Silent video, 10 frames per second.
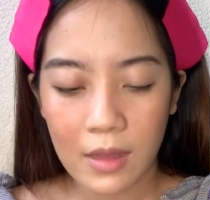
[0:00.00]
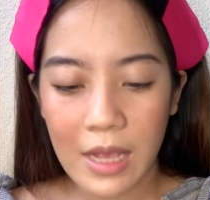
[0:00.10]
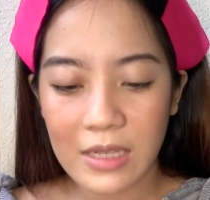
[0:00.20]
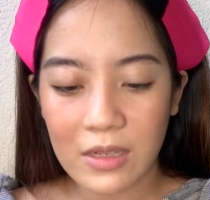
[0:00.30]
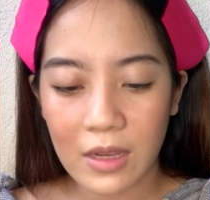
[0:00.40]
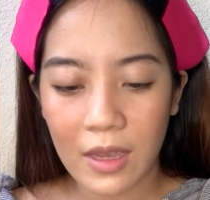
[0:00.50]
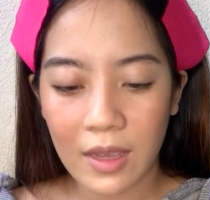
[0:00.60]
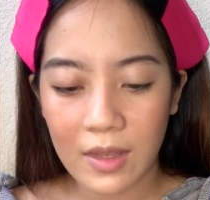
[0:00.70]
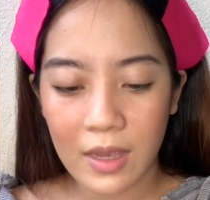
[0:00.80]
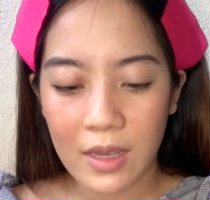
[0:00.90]
last
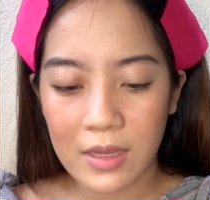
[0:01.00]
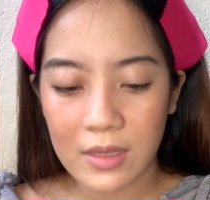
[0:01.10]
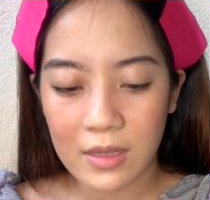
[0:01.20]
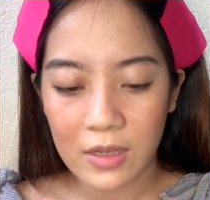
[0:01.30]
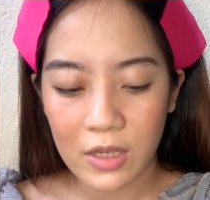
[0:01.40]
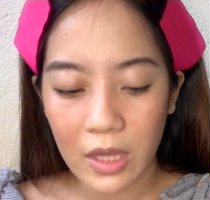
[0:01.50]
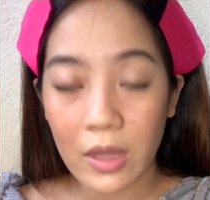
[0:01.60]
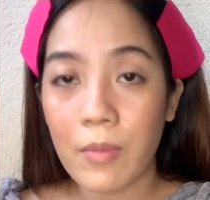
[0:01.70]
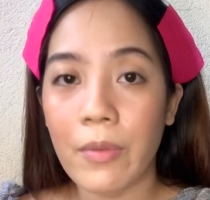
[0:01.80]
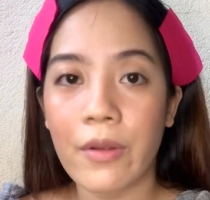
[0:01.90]
shade is shade
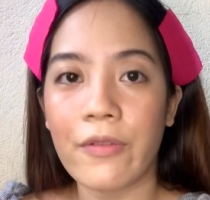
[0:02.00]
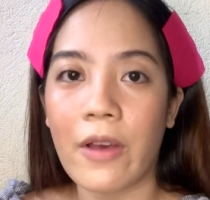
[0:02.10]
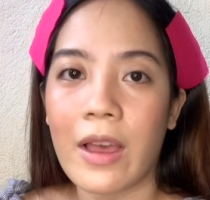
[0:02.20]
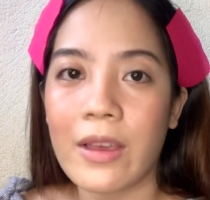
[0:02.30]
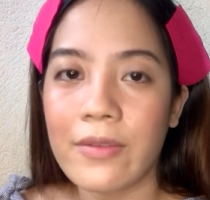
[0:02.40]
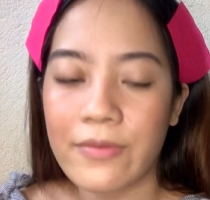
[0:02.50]
number 5.